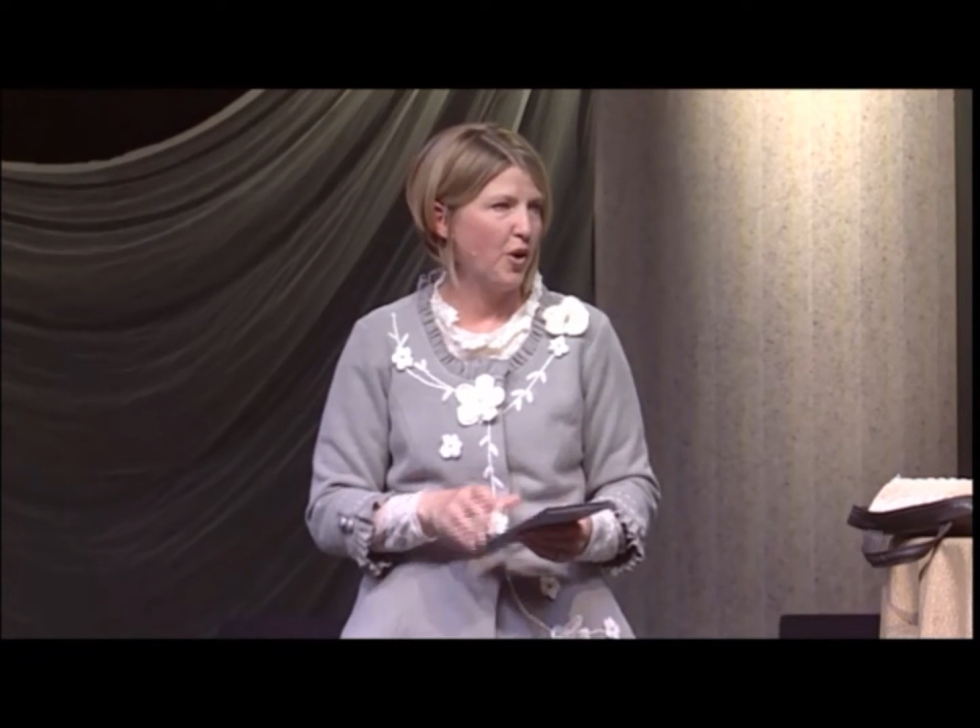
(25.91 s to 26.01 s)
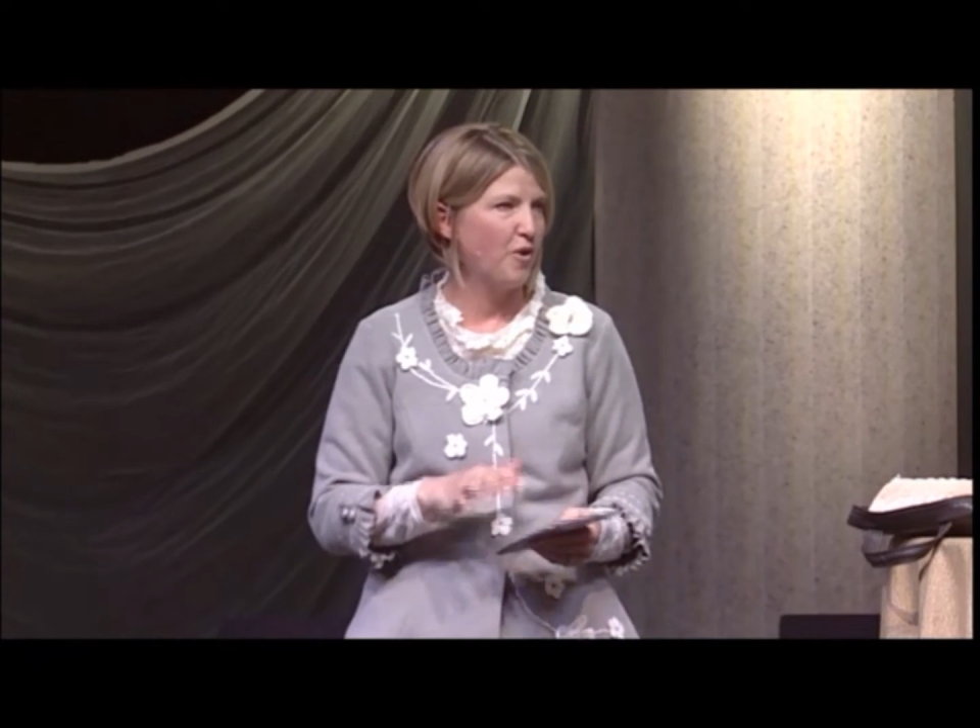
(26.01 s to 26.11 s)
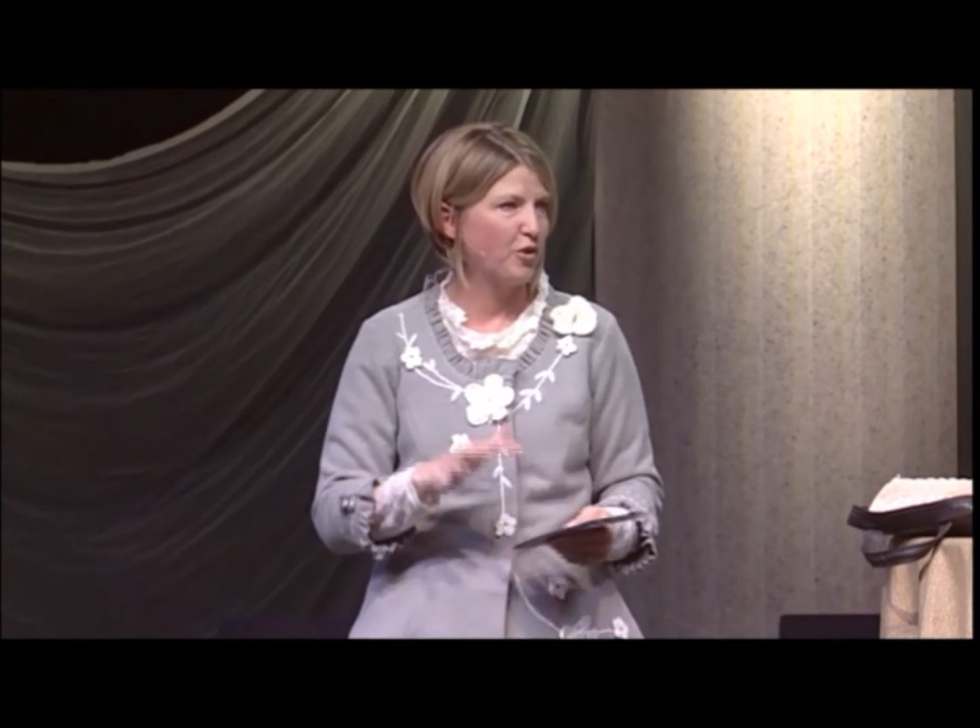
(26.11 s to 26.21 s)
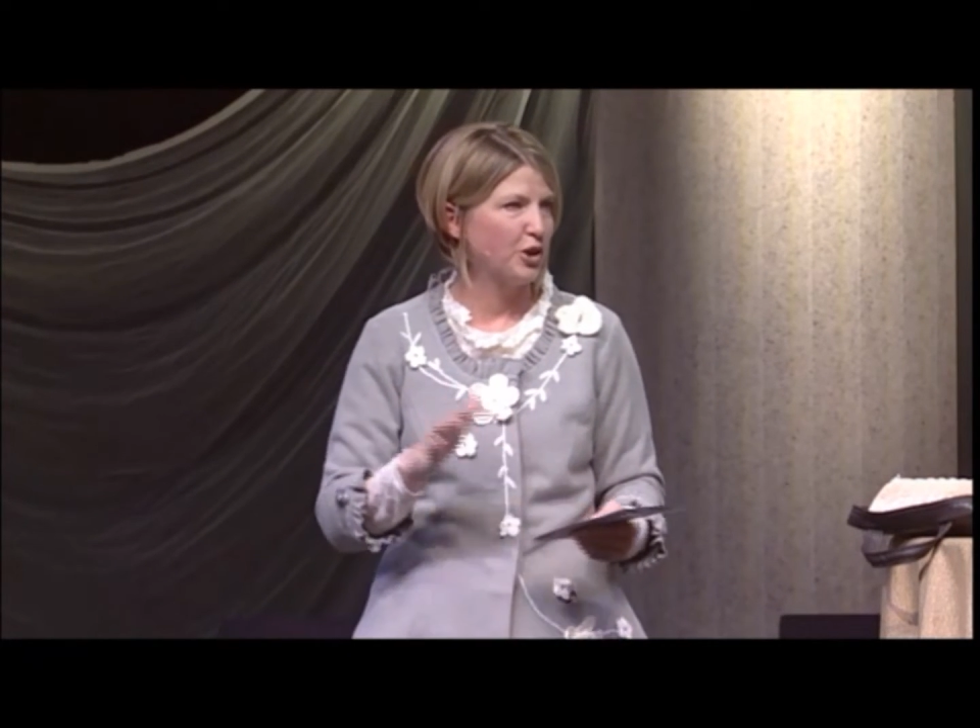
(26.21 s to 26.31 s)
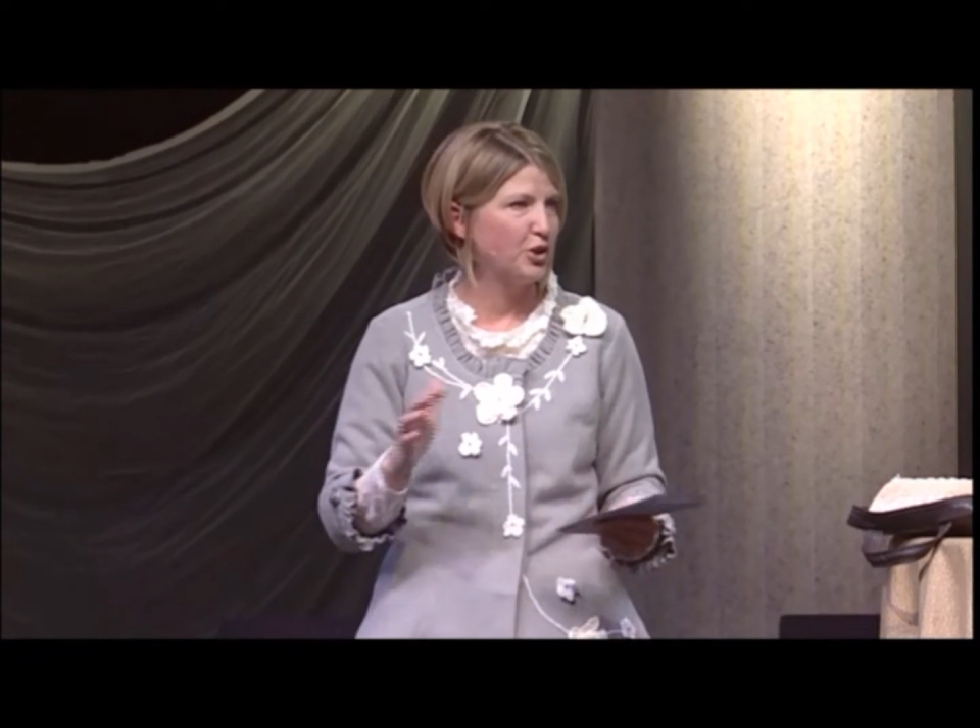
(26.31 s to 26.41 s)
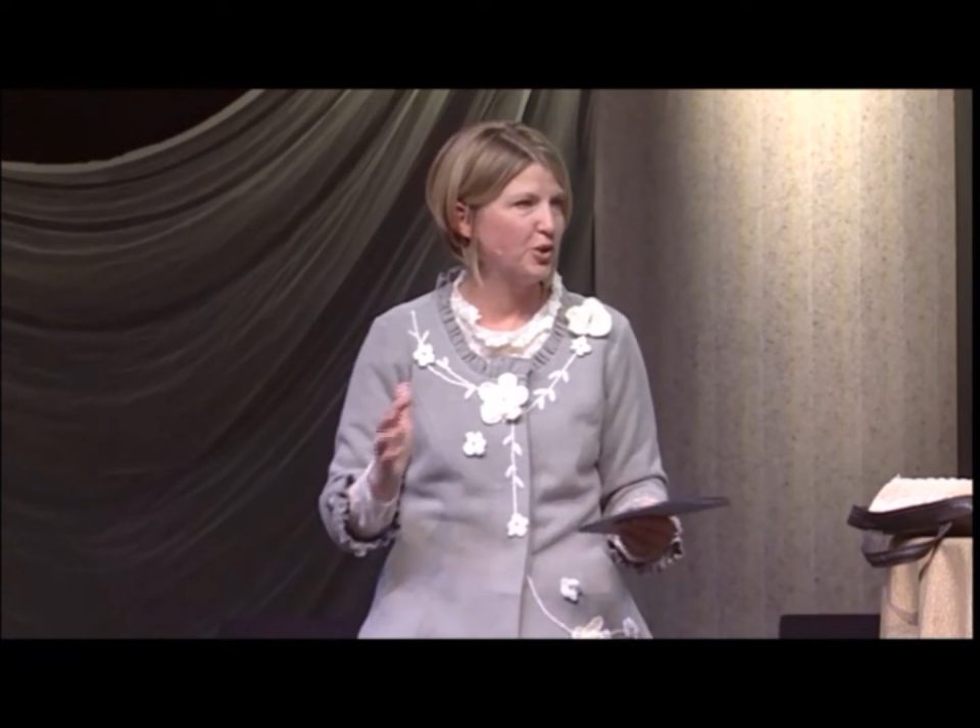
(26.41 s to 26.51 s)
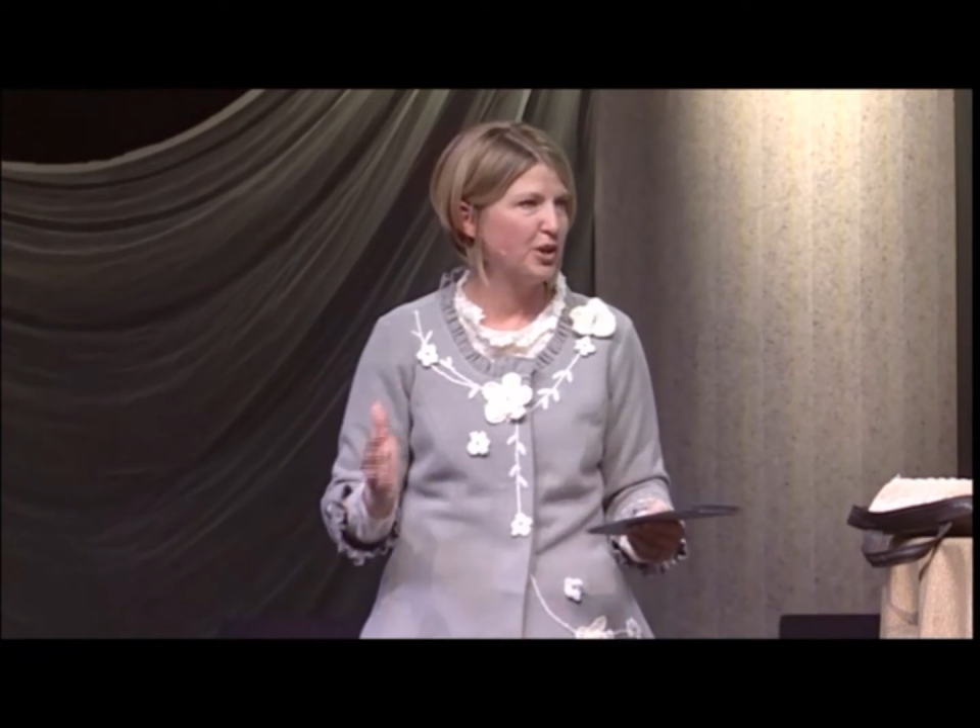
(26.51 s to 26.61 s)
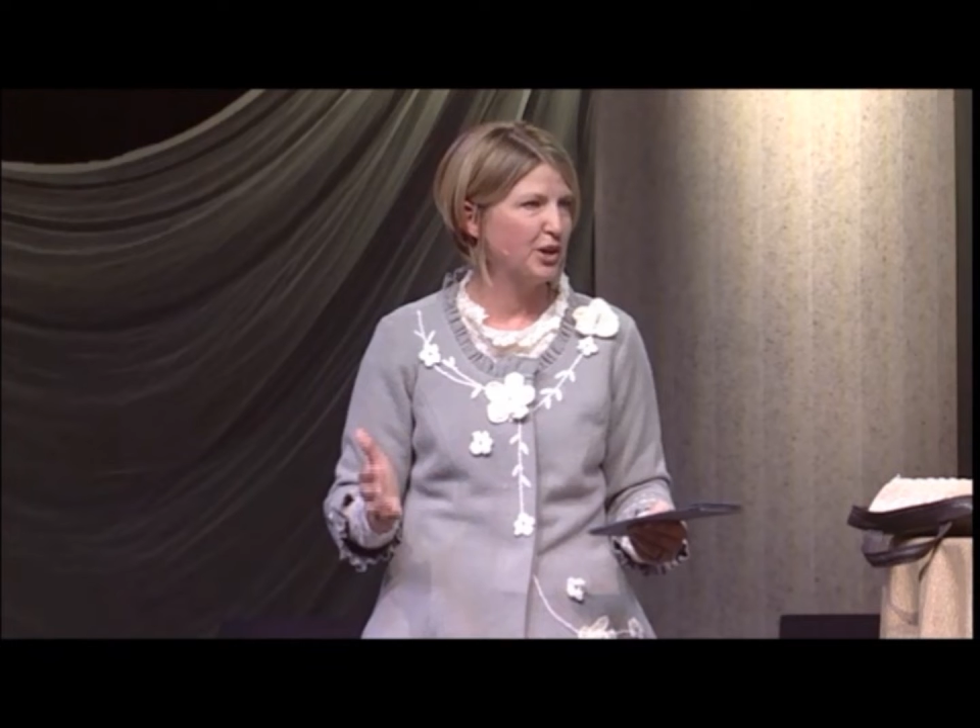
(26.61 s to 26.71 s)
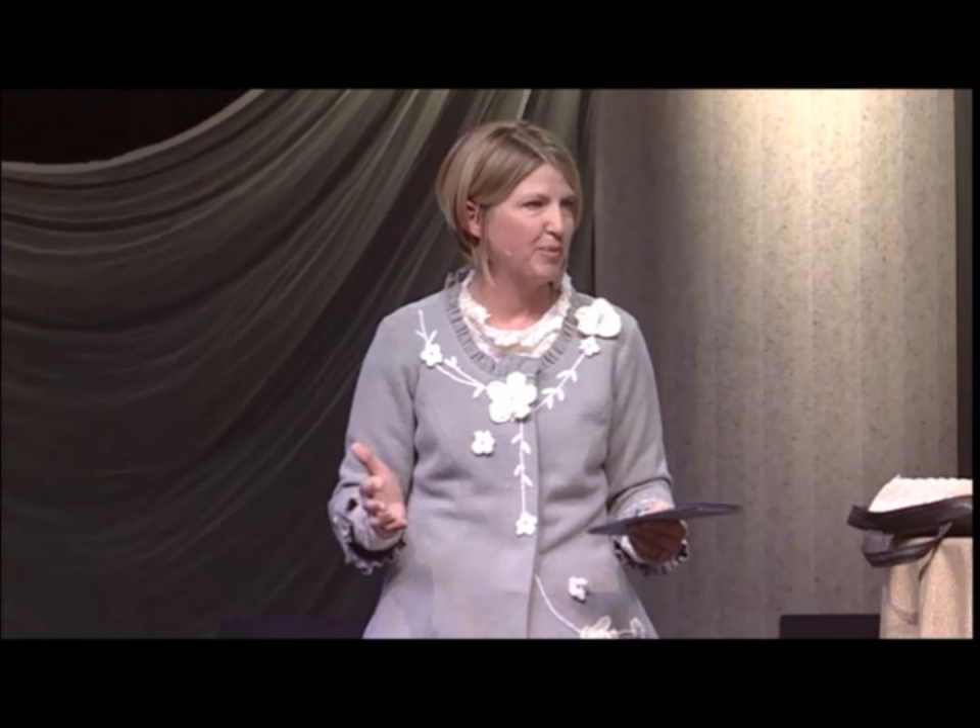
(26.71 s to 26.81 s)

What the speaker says: over a 2-year